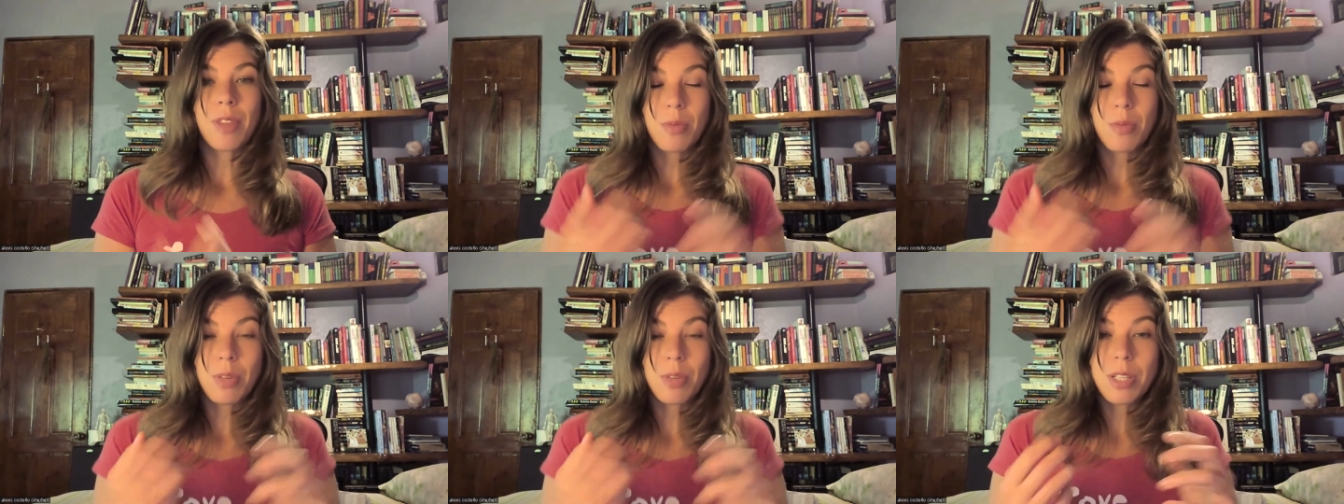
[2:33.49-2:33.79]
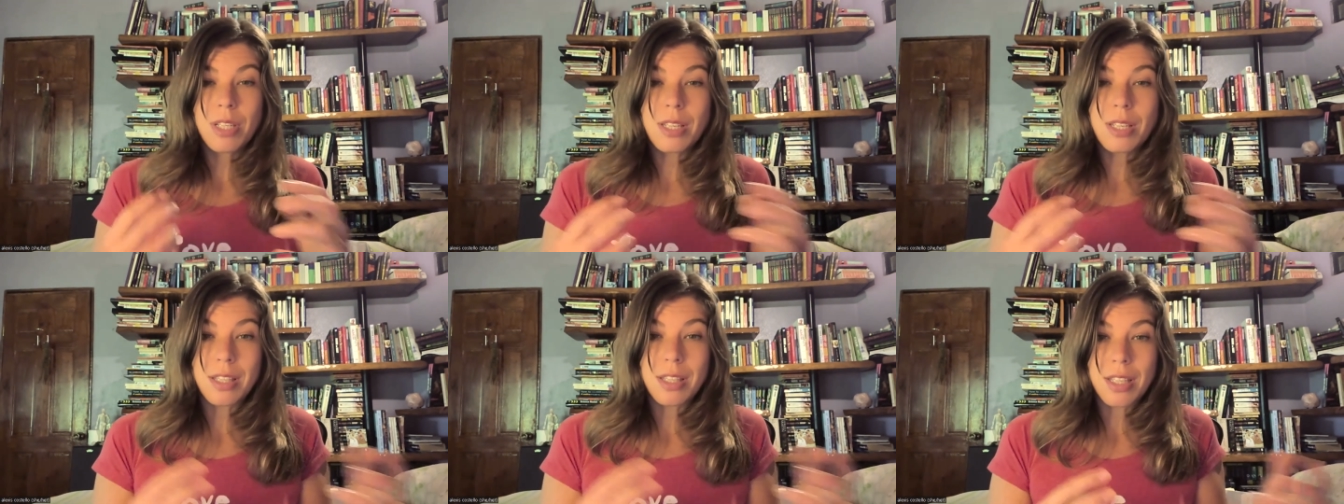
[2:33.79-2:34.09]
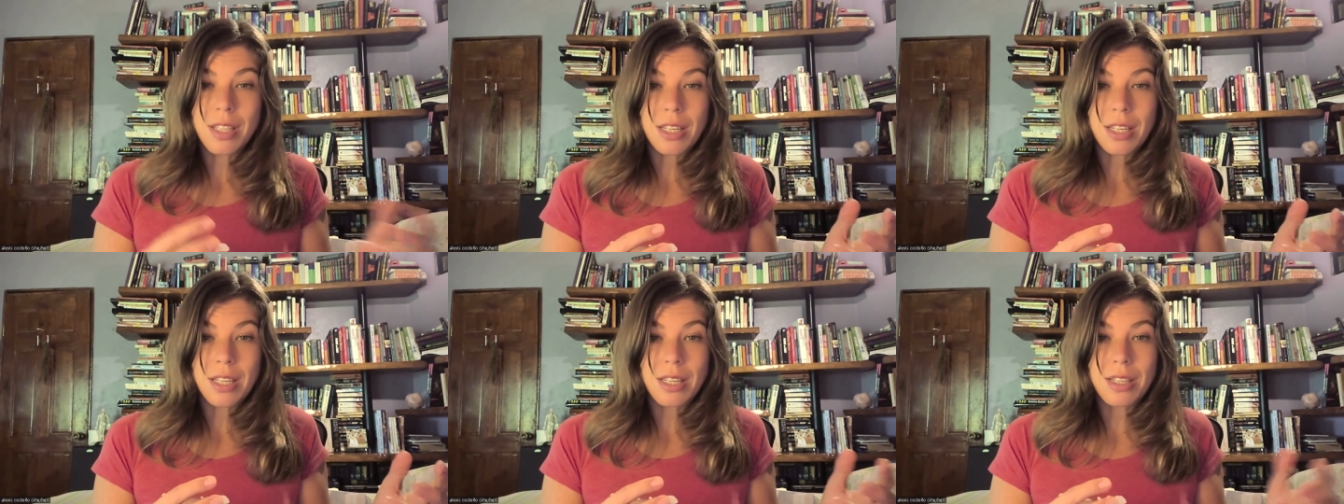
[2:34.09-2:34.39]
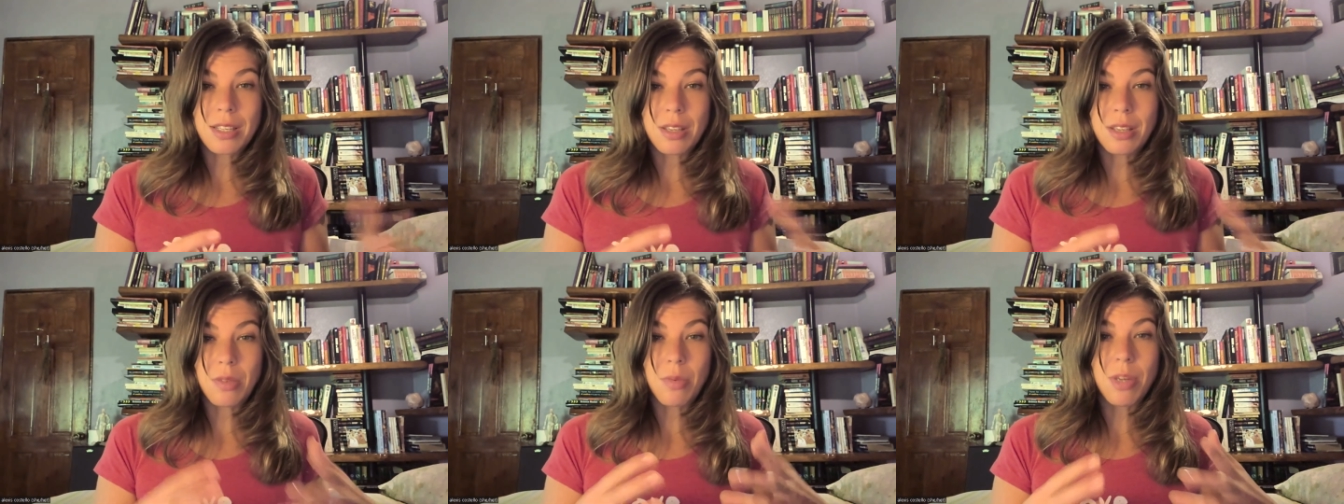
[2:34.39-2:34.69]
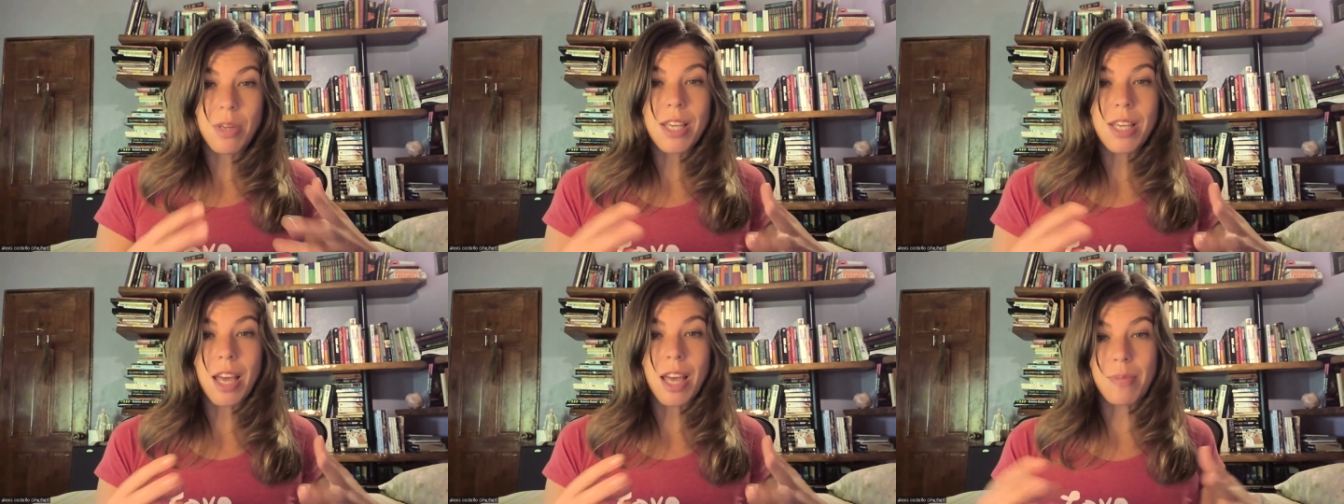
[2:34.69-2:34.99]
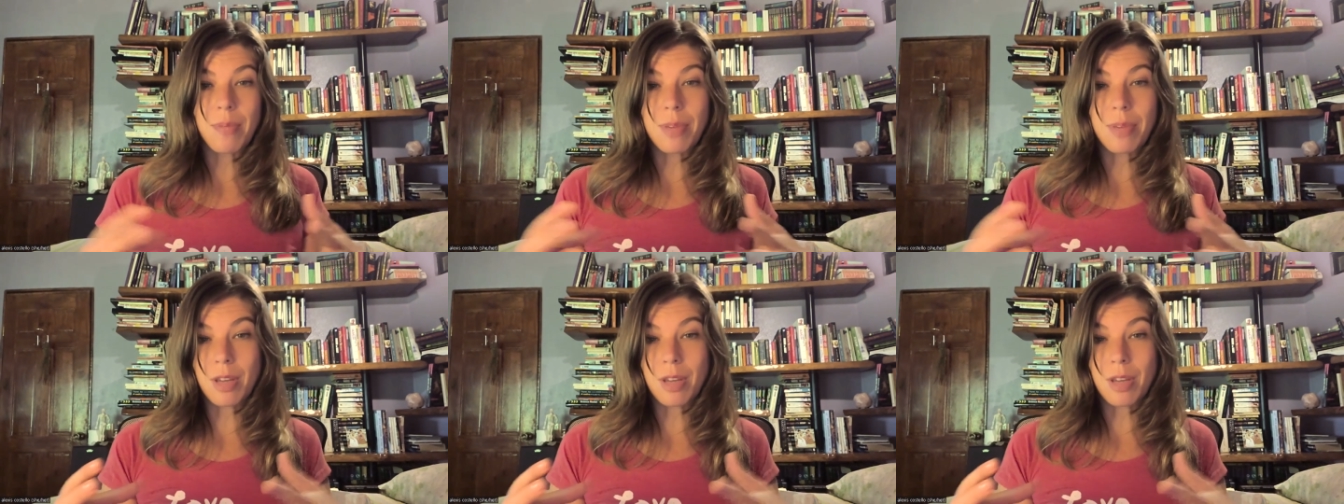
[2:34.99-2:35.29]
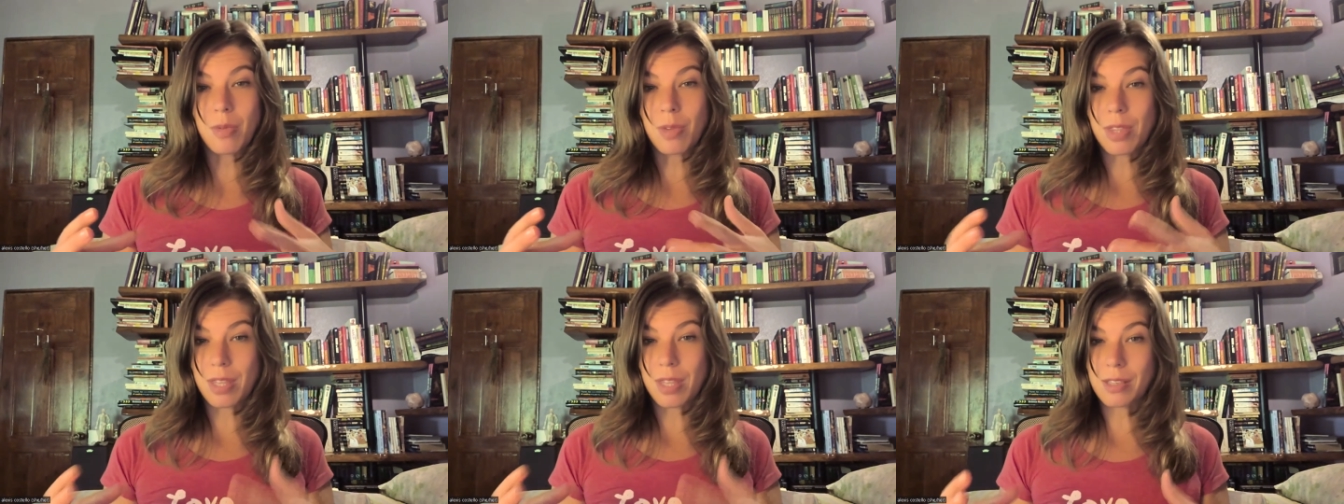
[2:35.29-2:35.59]
We're just looking to see what's happening
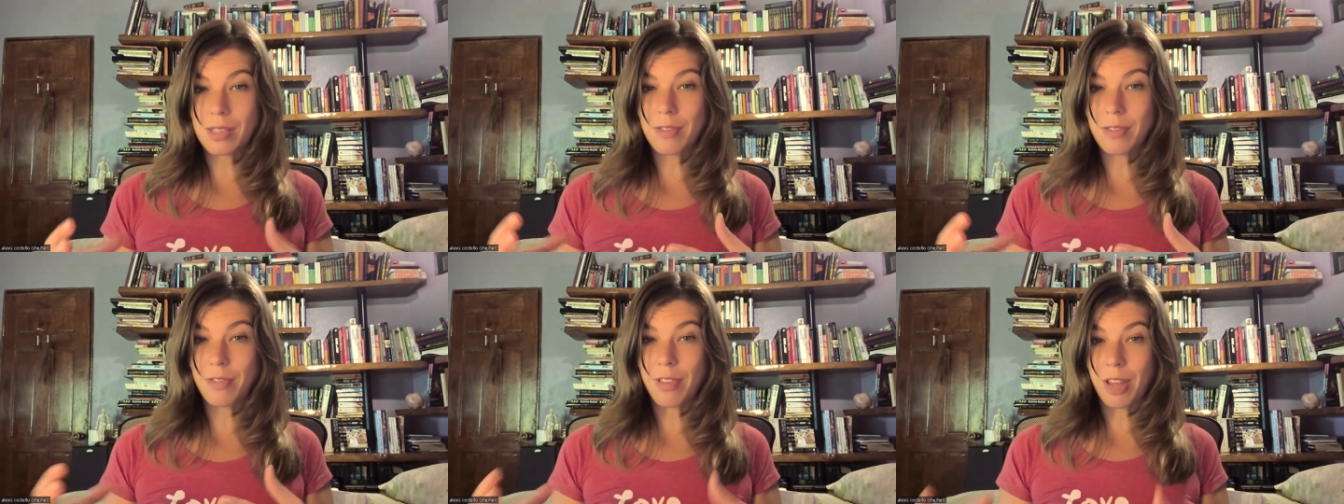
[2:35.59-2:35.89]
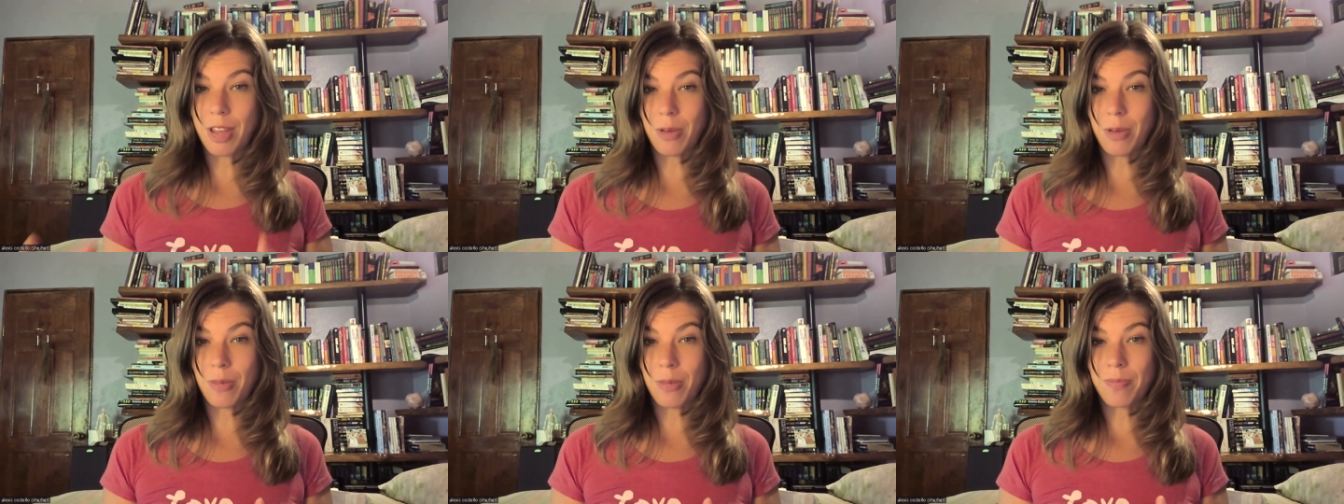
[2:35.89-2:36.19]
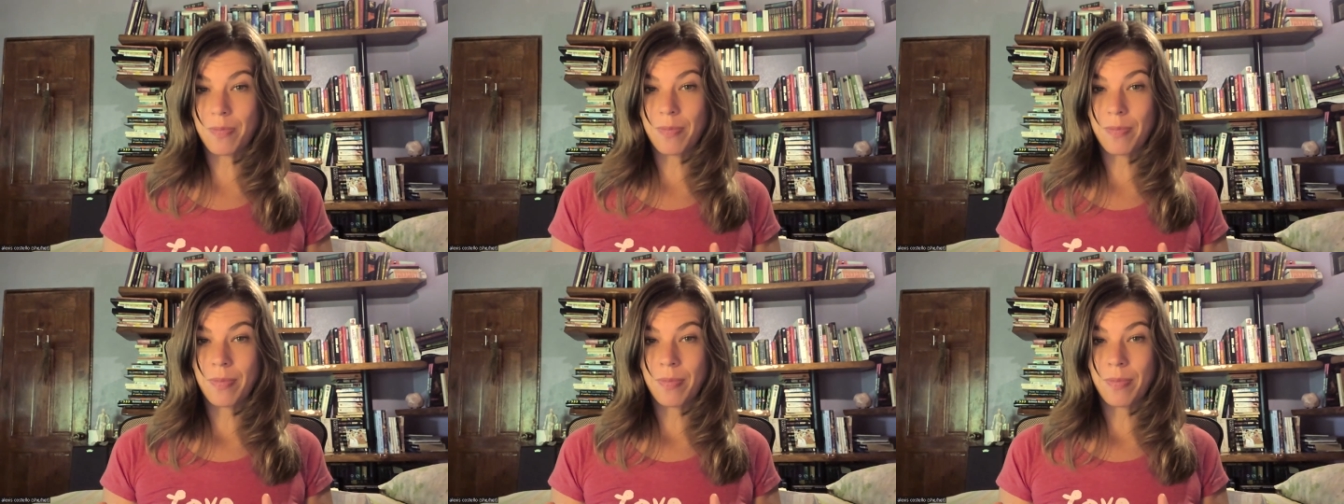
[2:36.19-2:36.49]
with this flow.